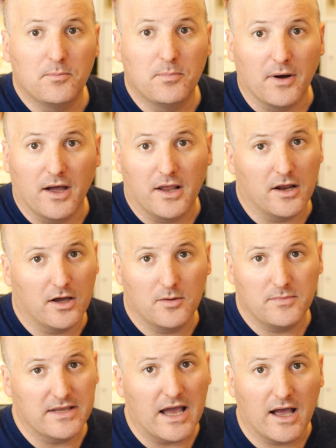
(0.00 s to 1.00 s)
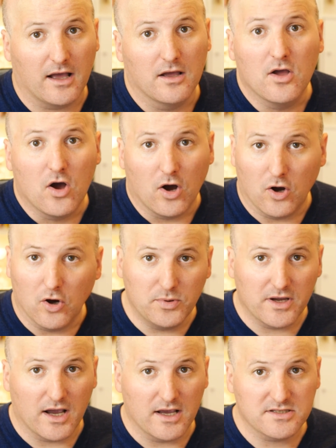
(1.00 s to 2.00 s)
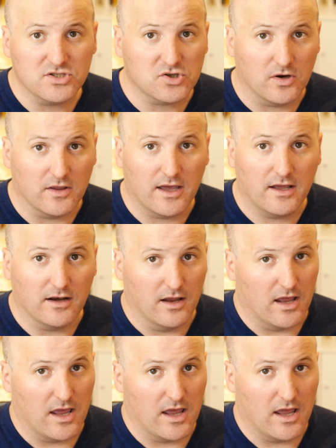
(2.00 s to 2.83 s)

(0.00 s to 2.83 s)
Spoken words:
But yeah. Hope you guys enjoy that.